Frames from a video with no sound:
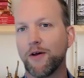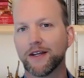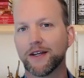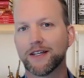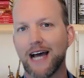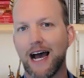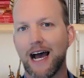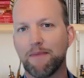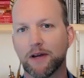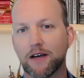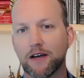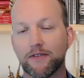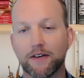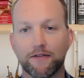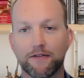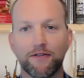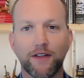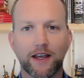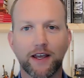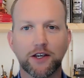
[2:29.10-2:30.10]
on the topic of
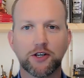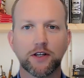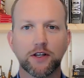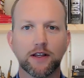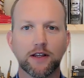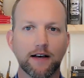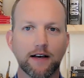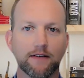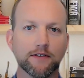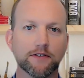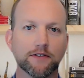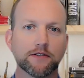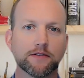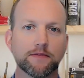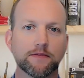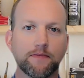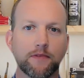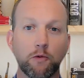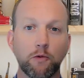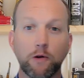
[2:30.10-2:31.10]
inflation
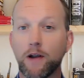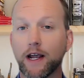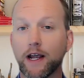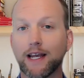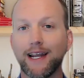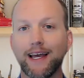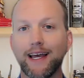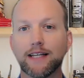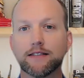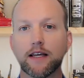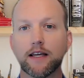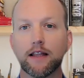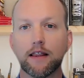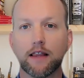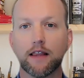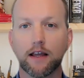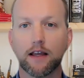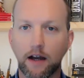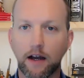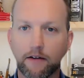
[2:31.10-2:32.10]
levels, we recognize that
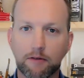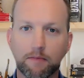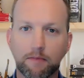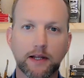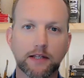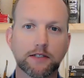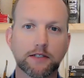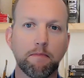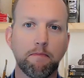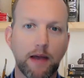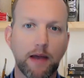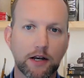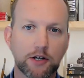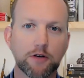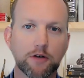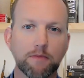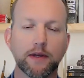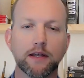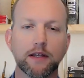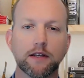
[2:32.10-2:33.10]
the government's
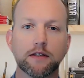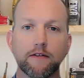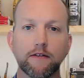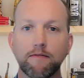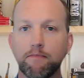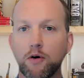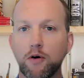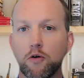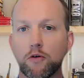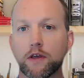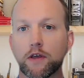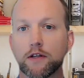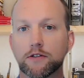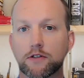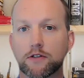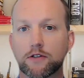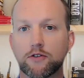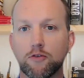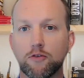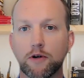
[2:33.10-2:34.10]
measurement of both
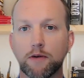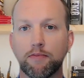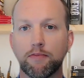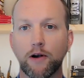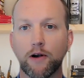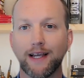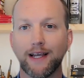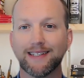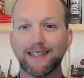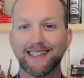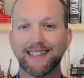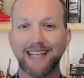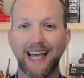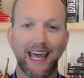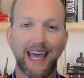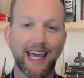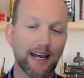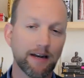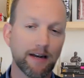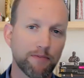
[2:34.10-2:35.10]
consumer prices
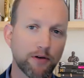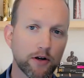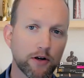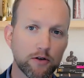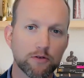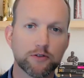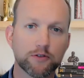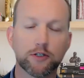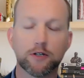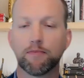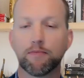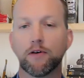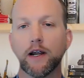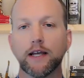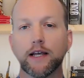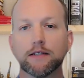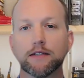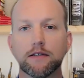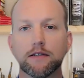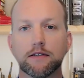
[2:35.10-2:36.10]
and producer
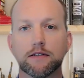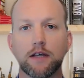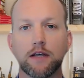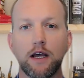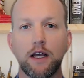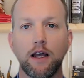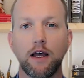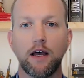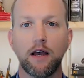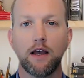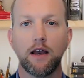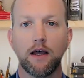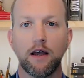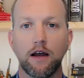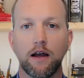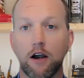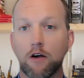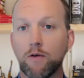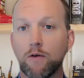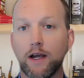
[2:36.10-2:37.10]
prices
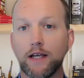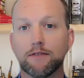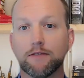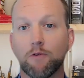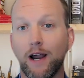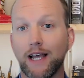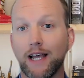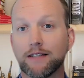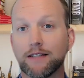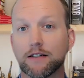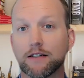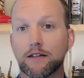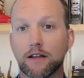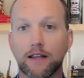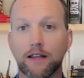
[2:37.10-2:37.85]
are rising to